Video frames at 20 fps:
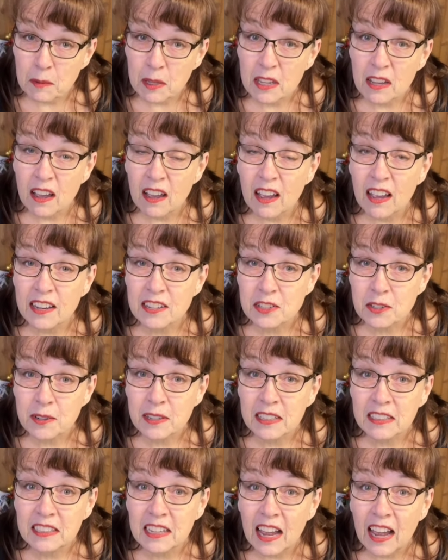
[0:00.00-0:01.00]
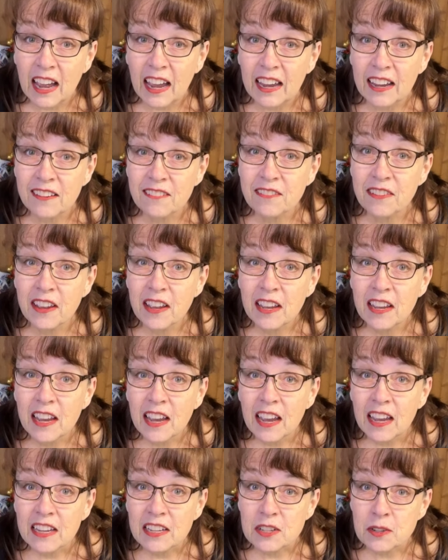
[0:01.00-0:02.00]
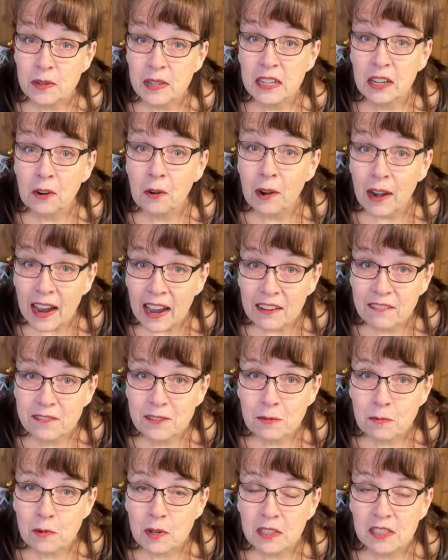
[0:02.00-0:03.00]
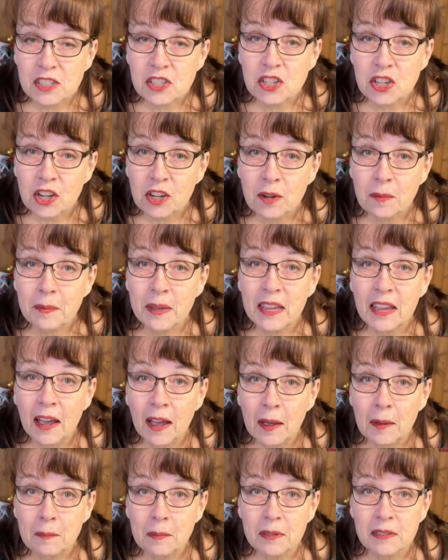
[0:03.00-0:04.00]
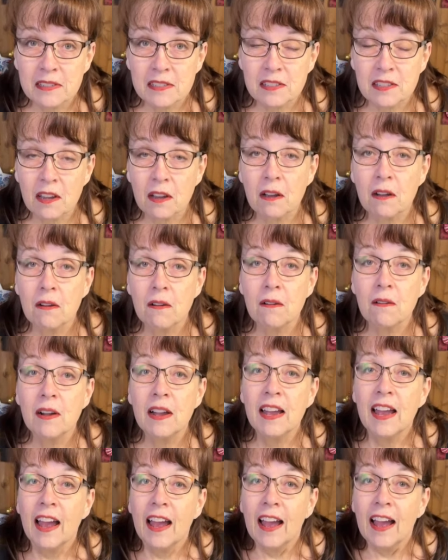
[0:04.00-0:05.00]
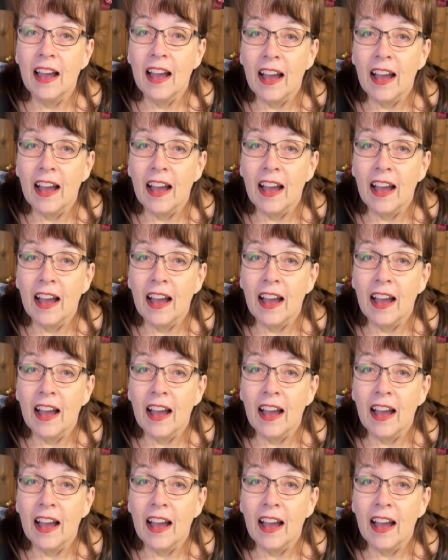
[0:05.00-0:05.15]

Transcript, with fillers: Coming on, doing a live, doing a craft will cheer me up. So